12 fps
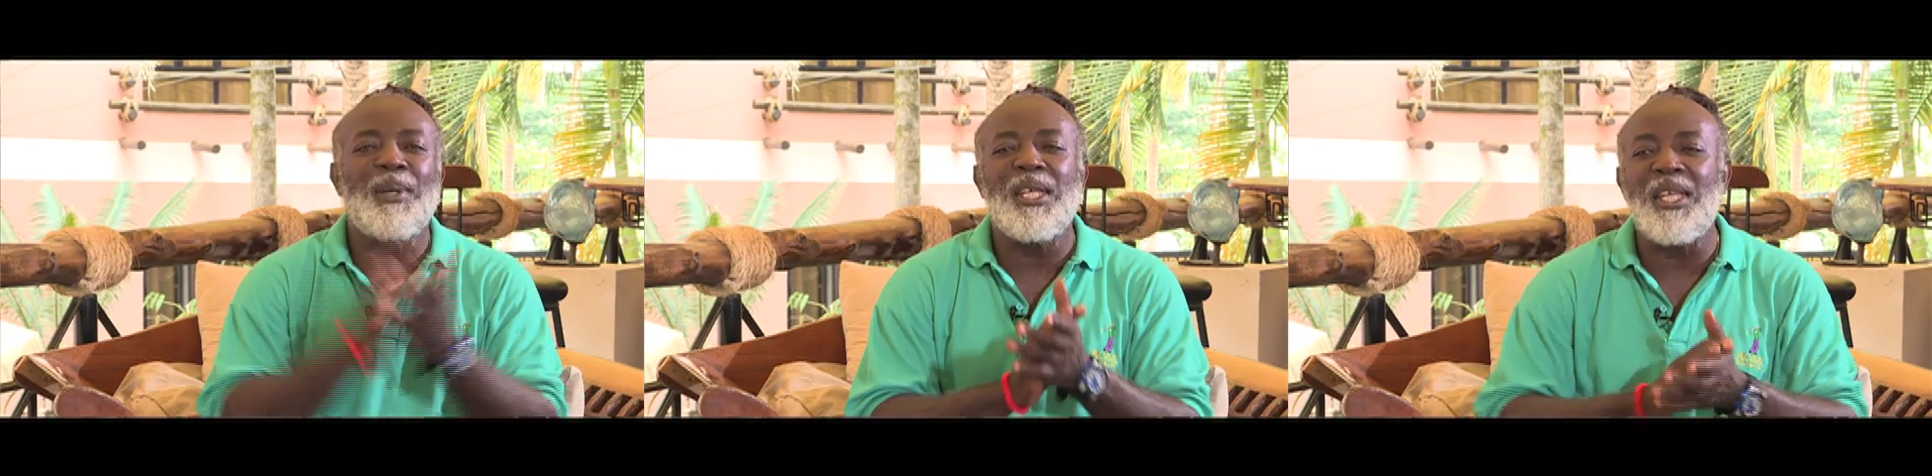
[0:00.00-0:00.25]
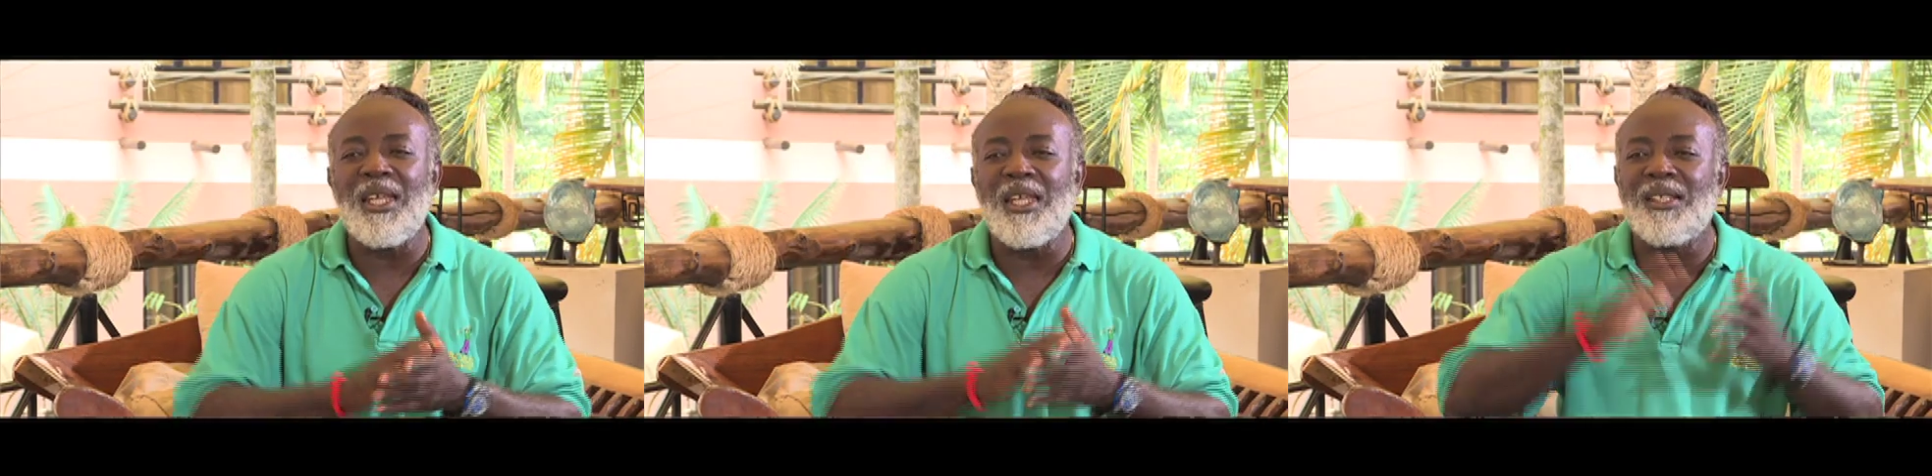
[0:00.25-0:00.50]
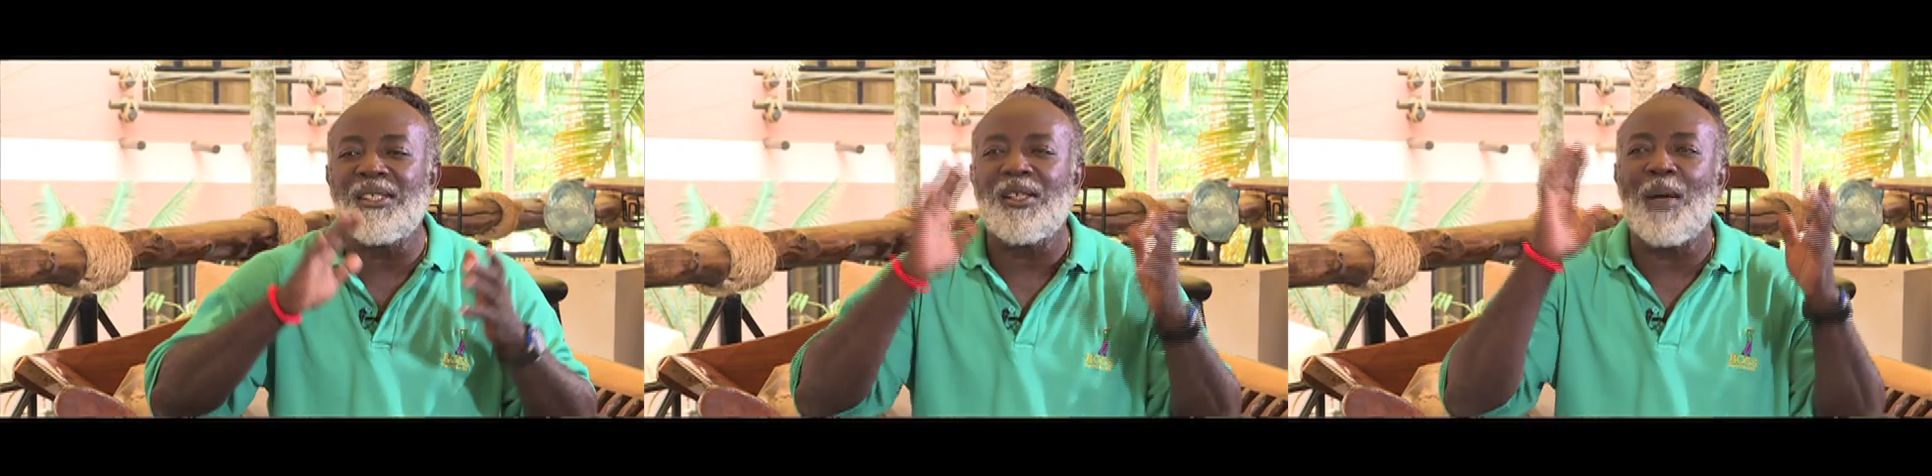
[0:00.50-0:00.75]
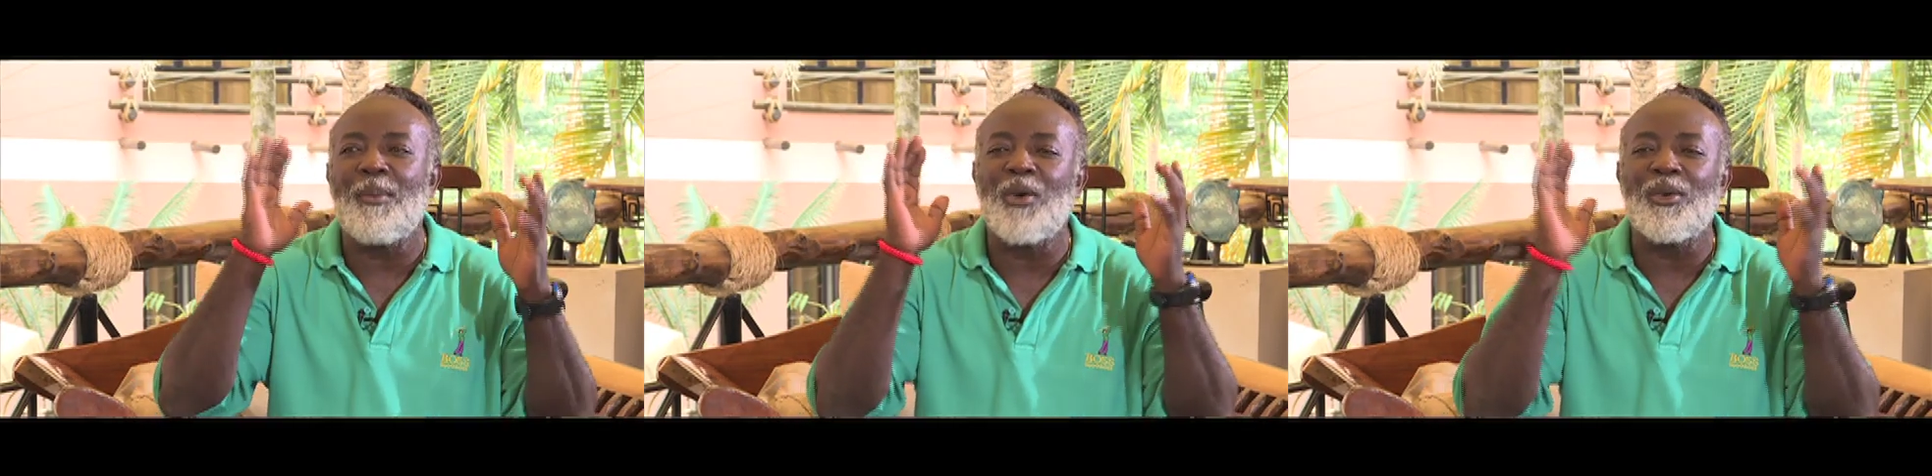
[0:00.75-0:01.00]

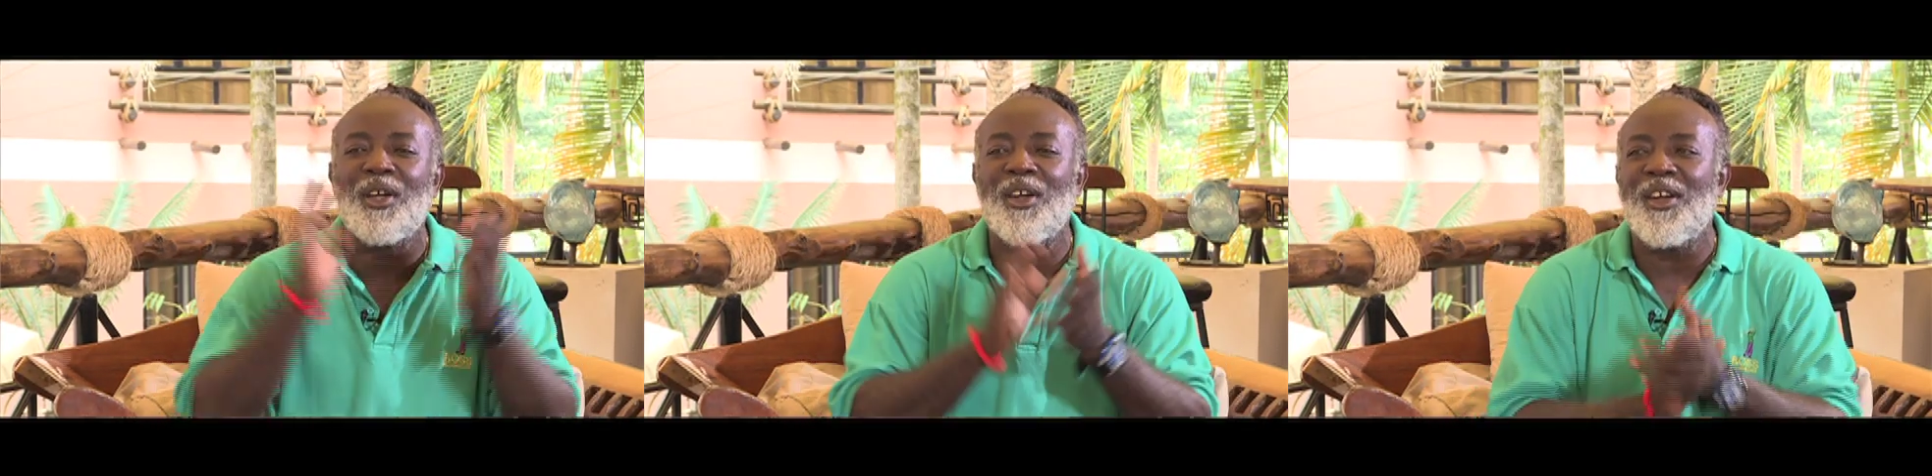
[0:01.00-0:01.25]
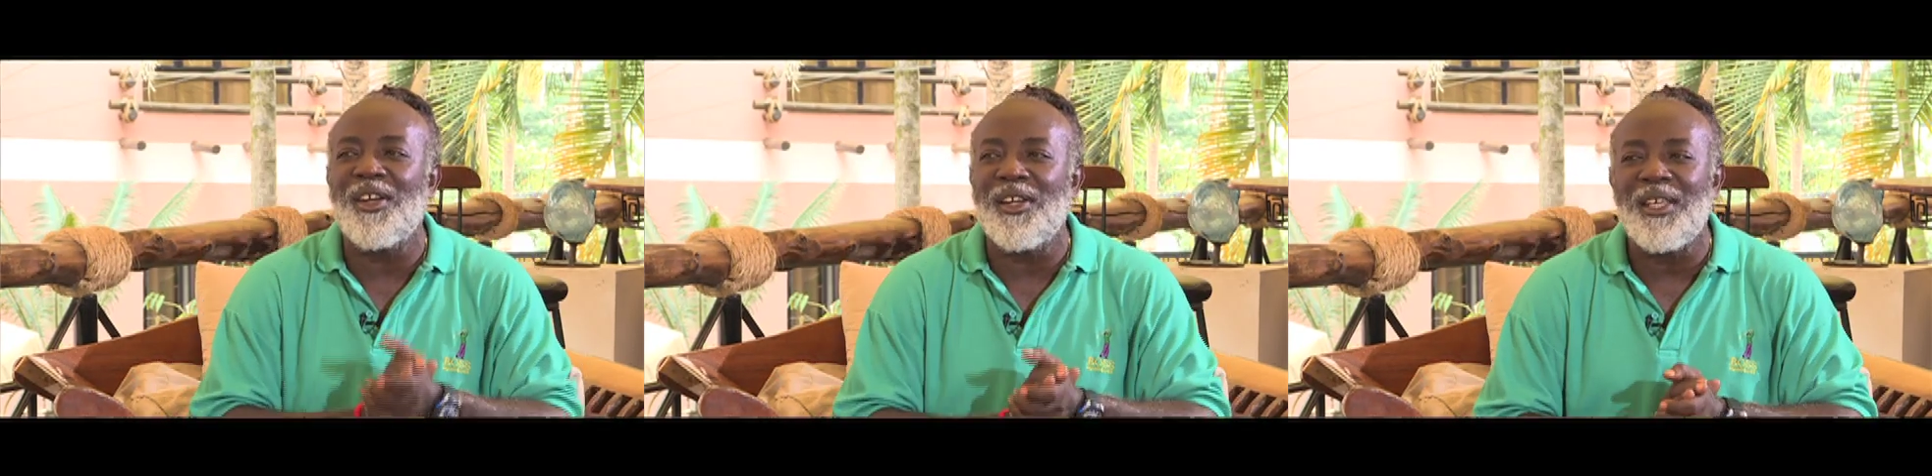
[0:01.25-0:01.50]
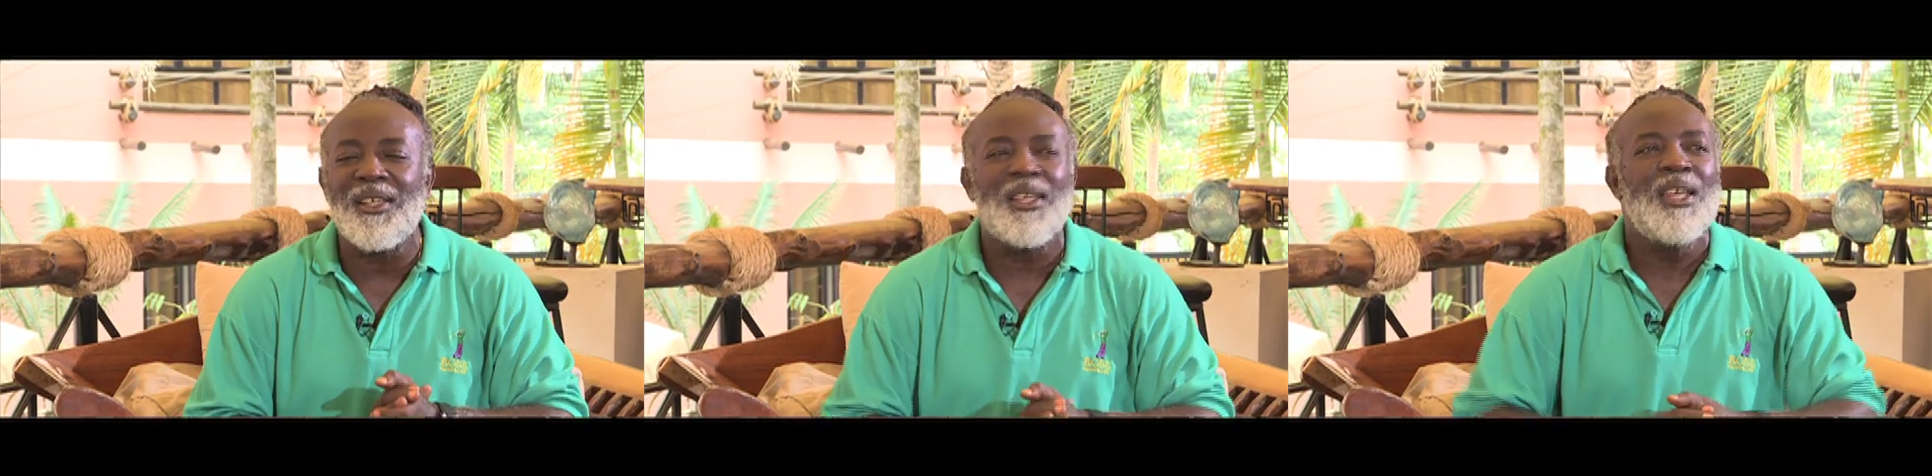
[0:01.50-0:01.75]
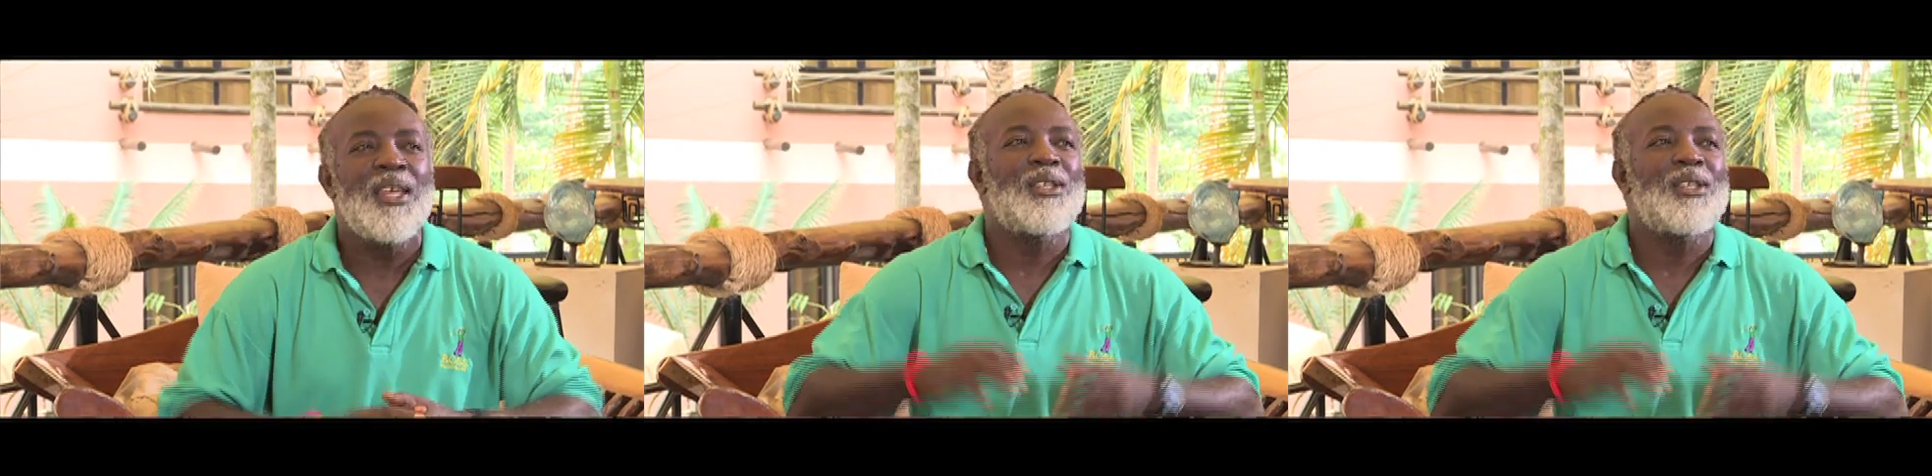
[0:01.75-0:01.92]
please come out early